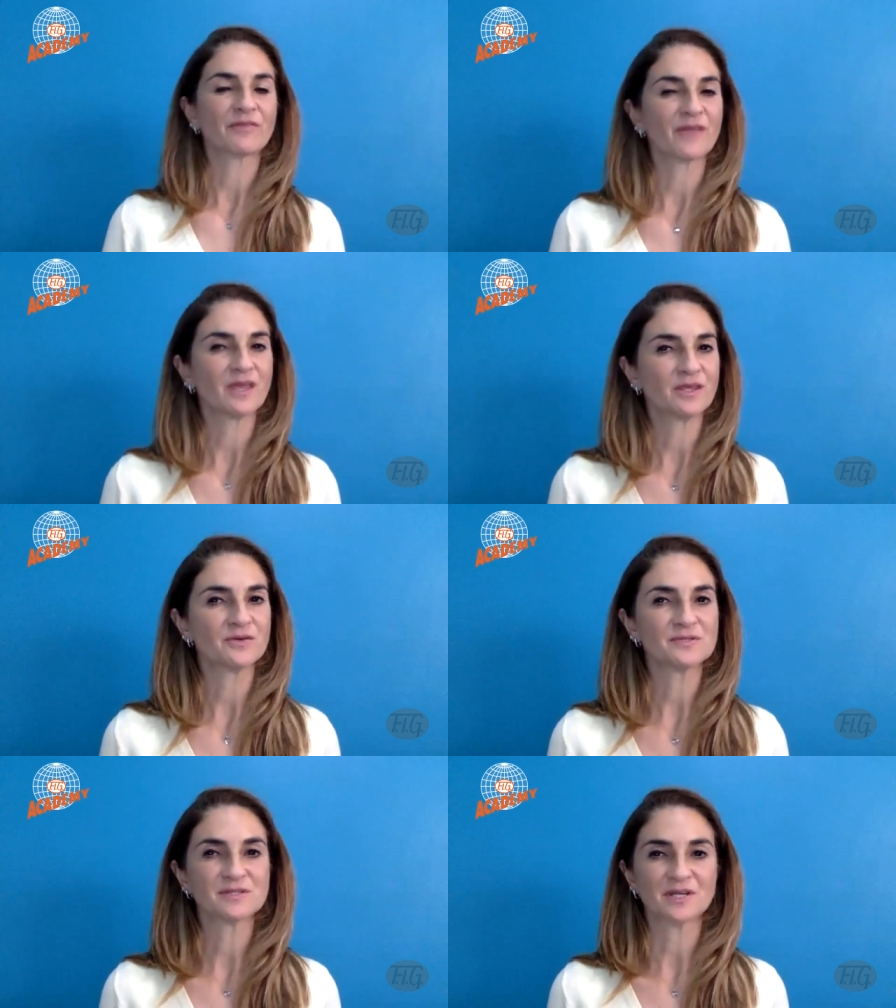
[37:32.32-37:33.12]
Thank
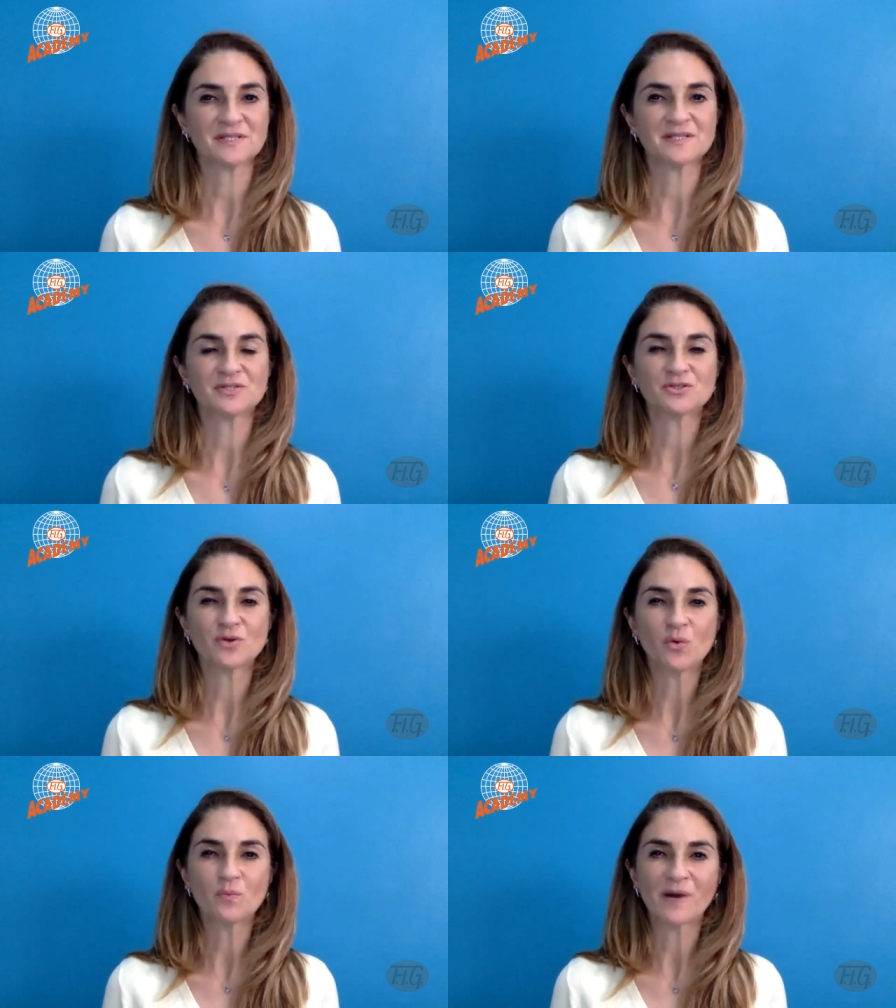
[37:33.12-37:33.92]
you, Stacy,
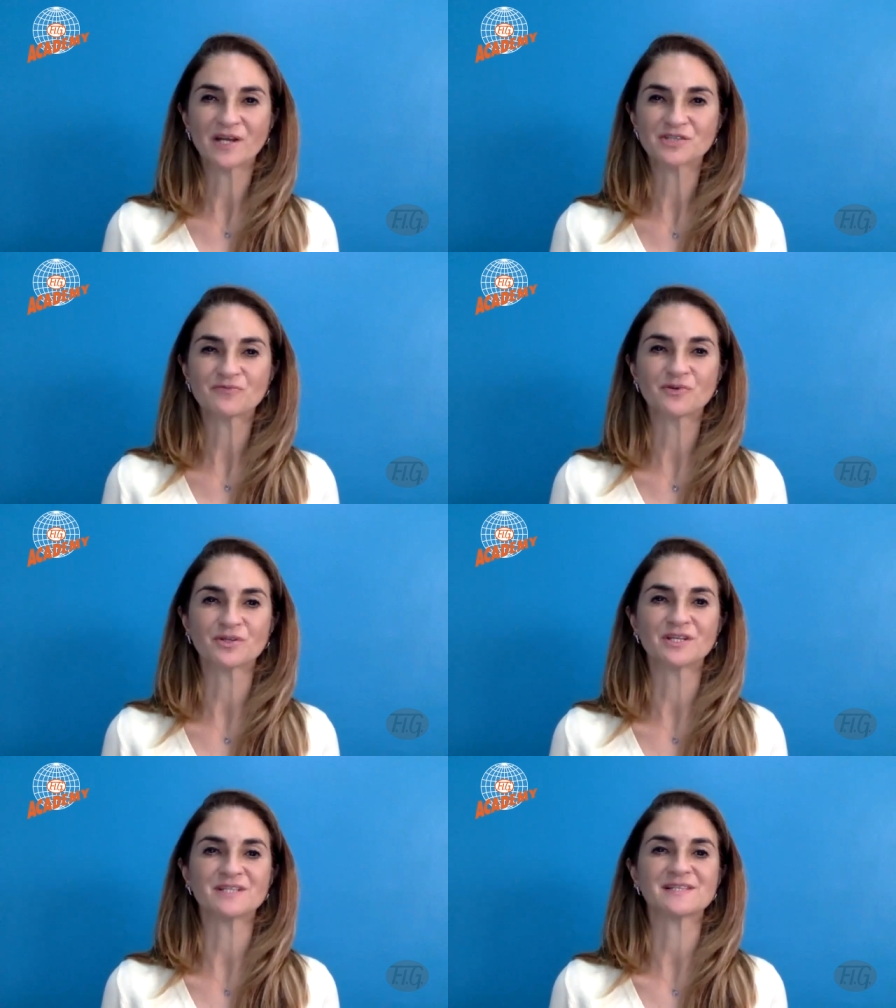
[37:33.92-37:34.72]
so much for
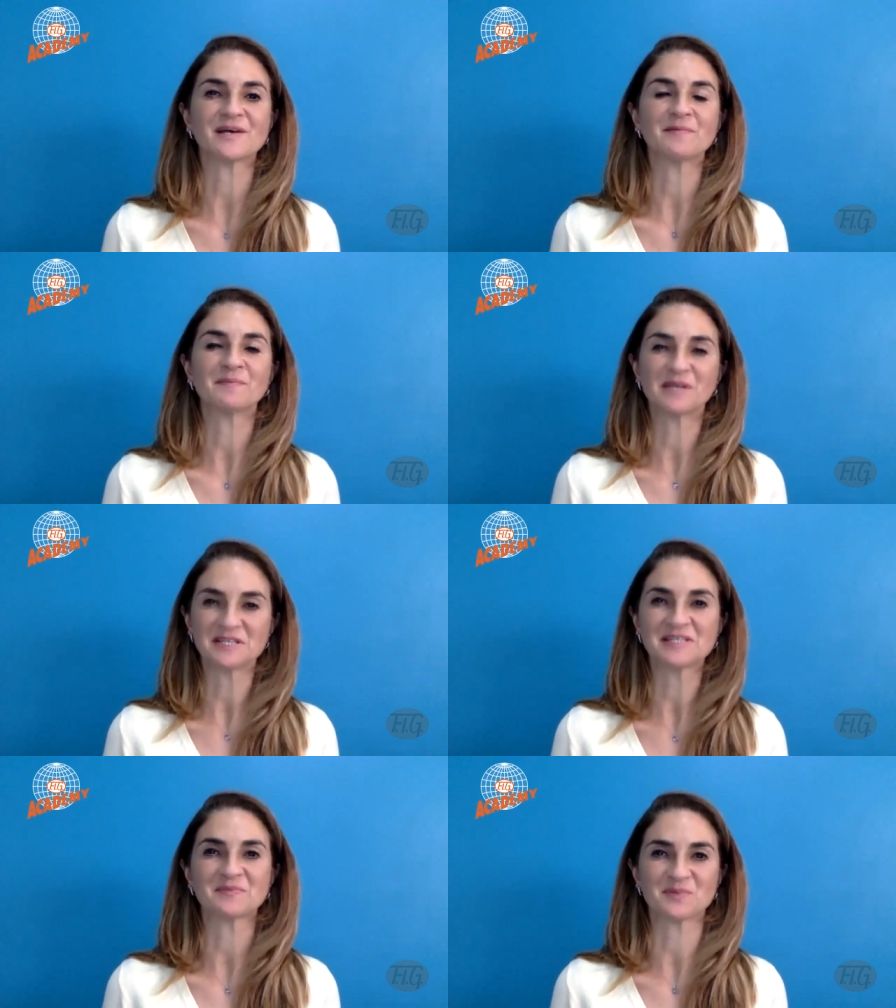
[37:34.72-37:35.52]
this
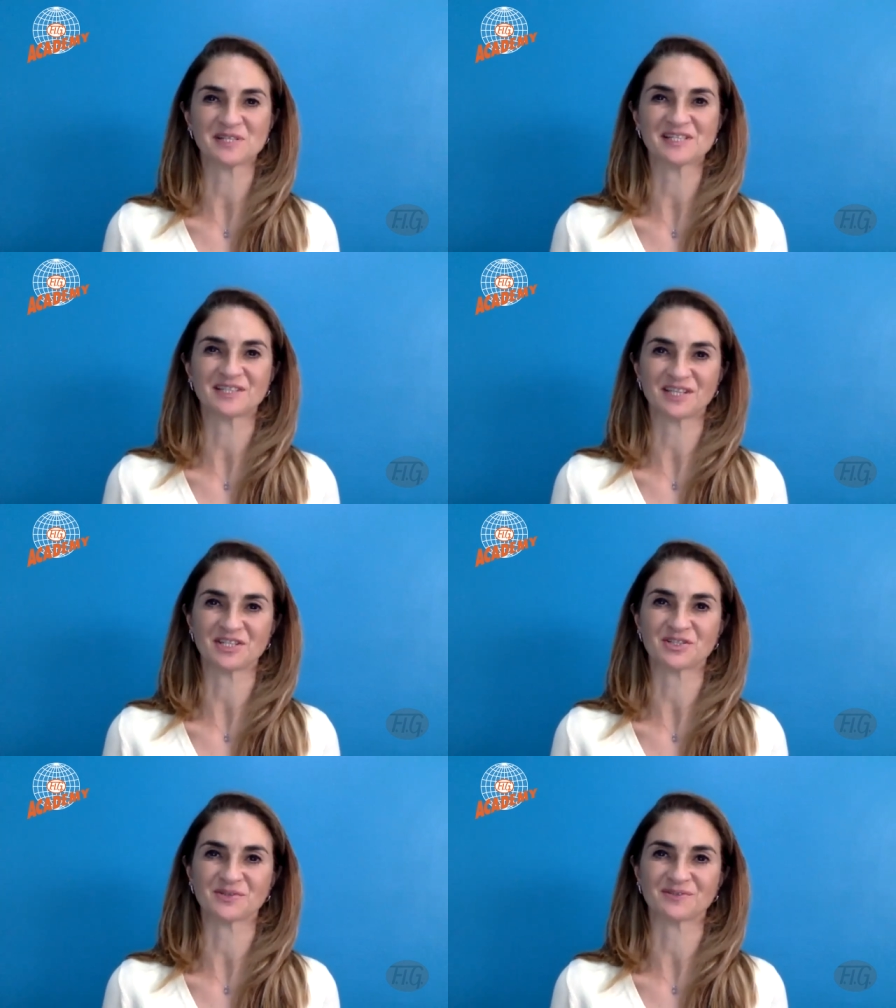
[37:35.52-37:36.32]
amazing
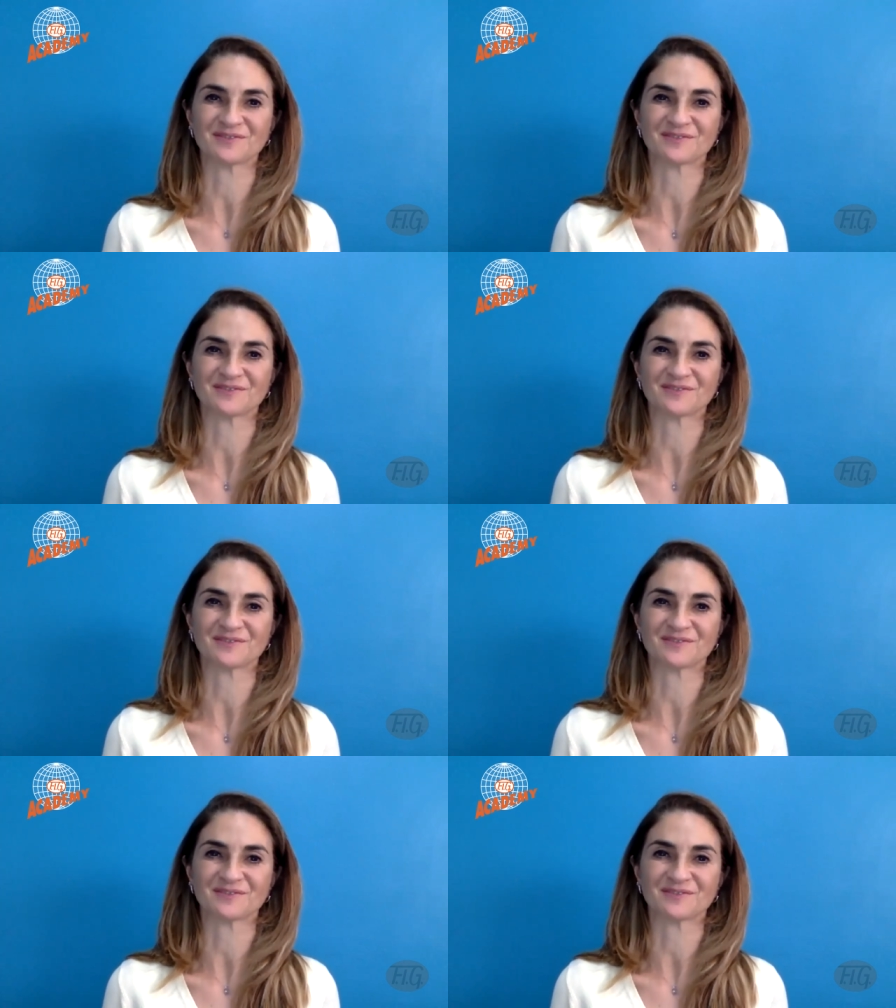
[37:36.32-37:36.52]
presentation.